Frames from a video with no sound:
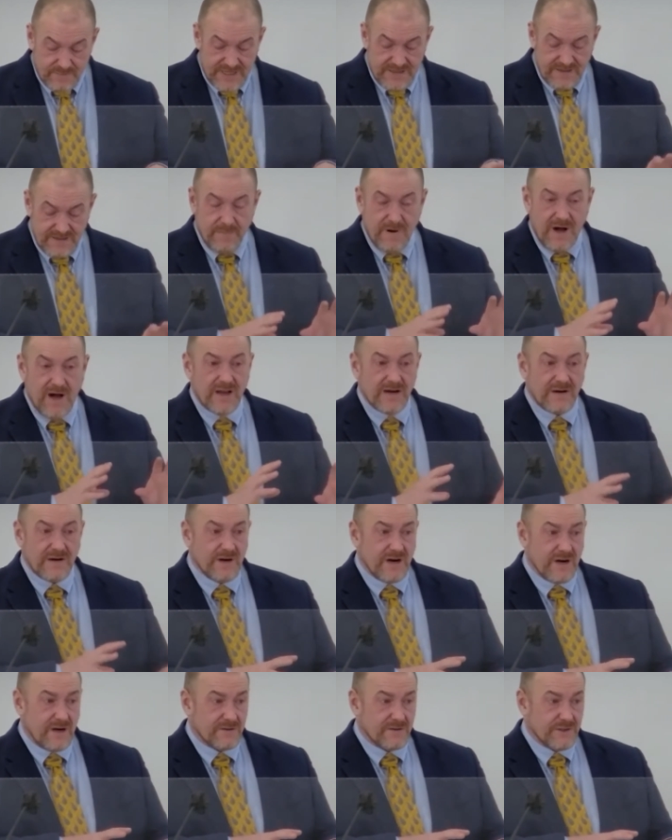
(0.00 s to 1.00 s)
the
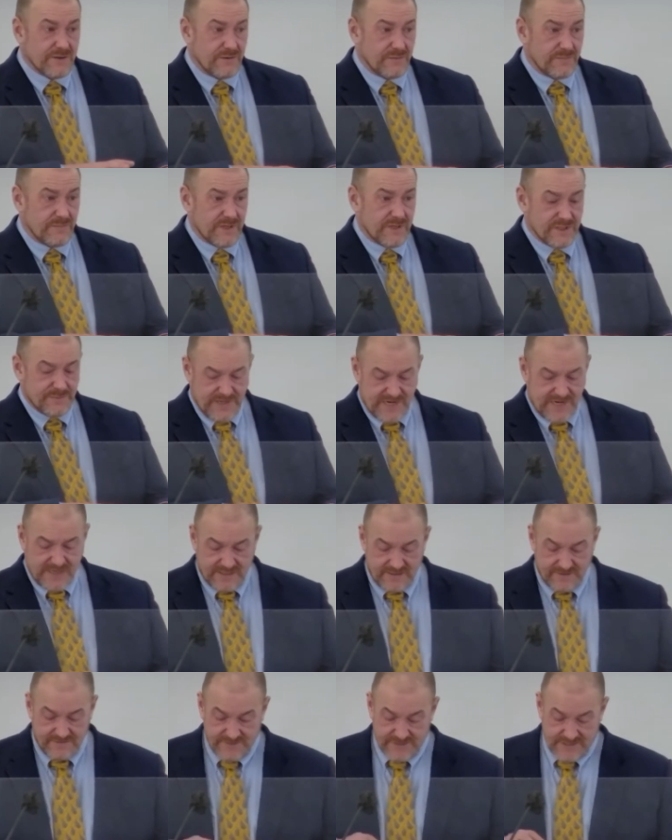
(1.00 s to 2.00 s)
monocultural
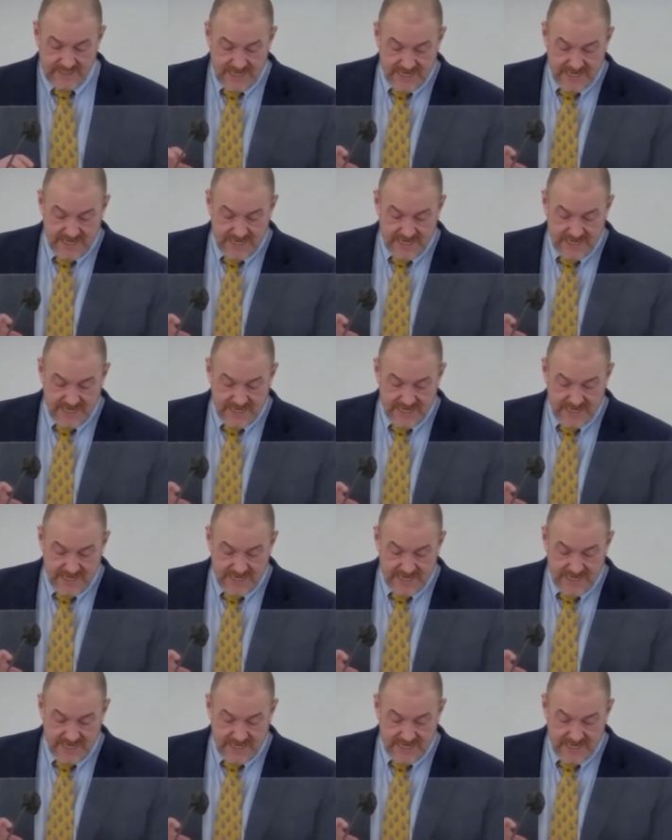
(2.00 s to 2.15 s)
perspectives